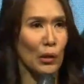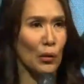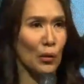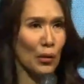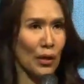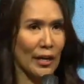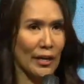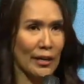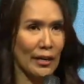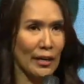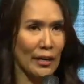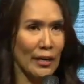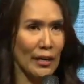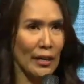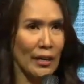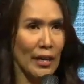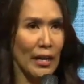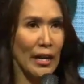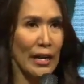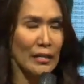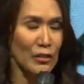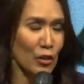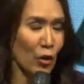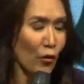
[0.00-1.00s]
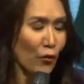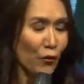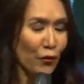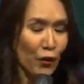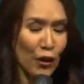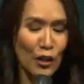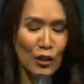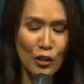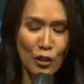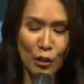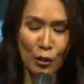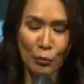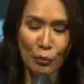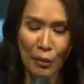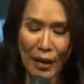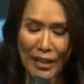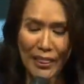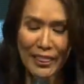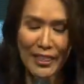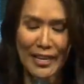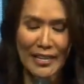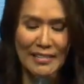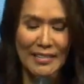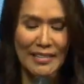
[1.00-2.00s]
Lord. So 1
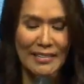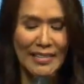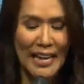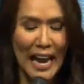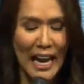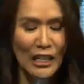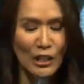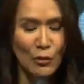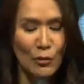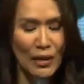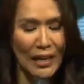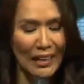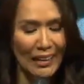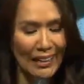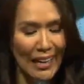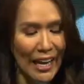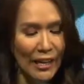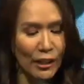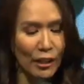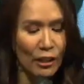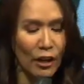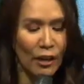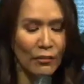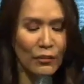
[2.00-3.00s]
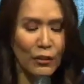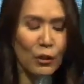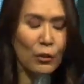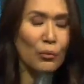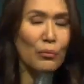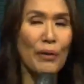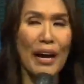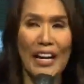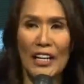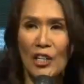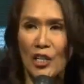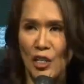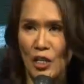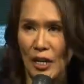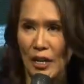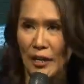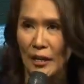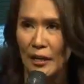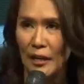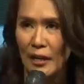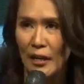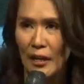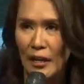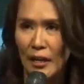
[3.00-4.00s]
Corinthians is actually a letter of
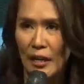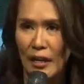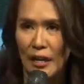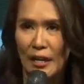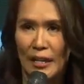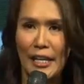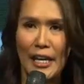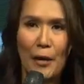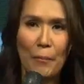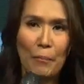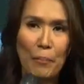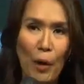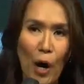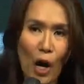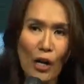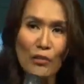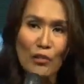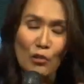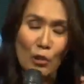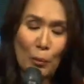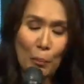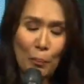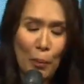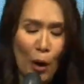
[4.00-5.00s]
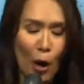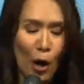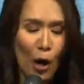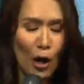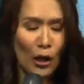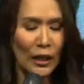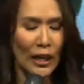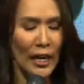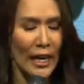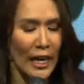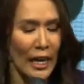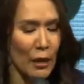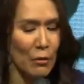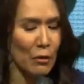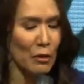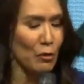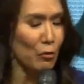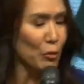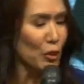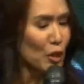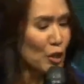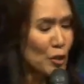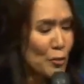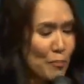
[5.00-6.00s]
correction. The Apostle Paul, he
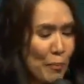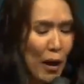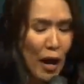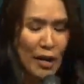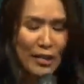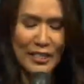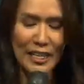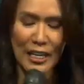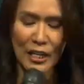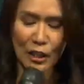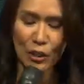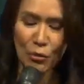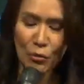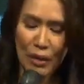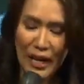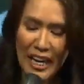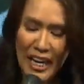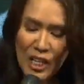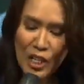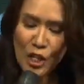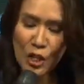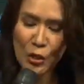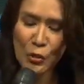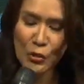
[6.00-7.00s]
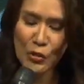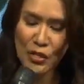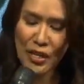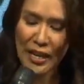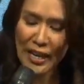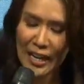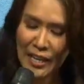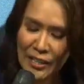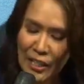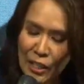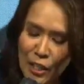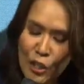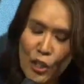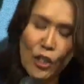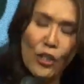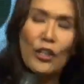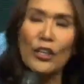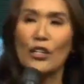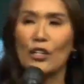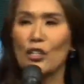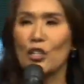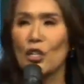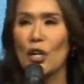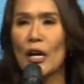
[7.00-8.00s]
was responding to issues in the
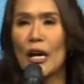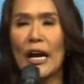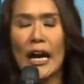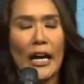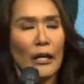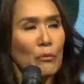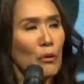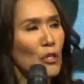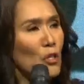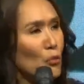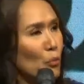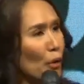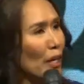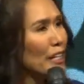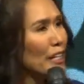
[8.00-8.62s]
church. It was